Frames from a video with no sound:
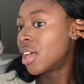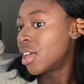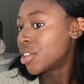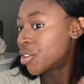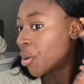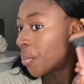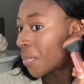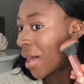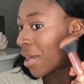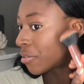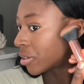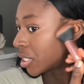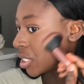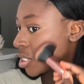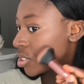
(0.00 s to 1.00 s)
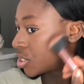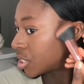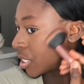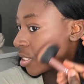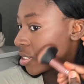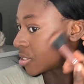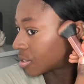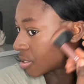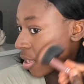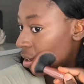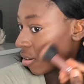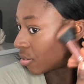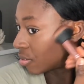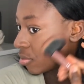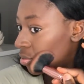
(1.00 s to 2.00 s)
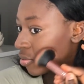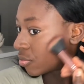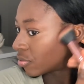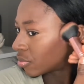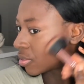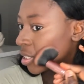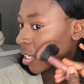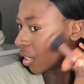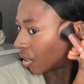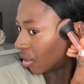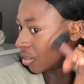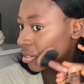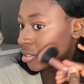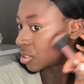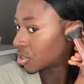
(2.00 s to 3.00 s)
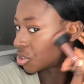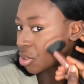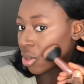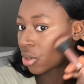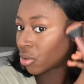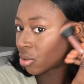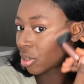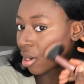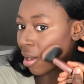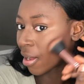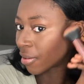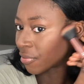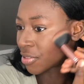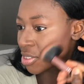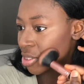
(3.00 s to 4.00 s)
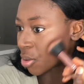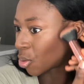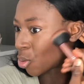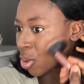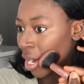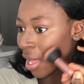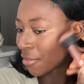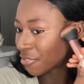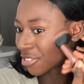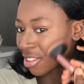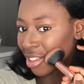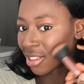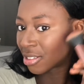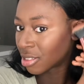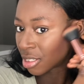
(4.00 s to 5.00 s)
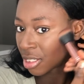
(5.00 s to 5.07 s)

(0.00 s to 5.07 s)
Your marriage itself, yeah, it's your whole life, it's the whole after.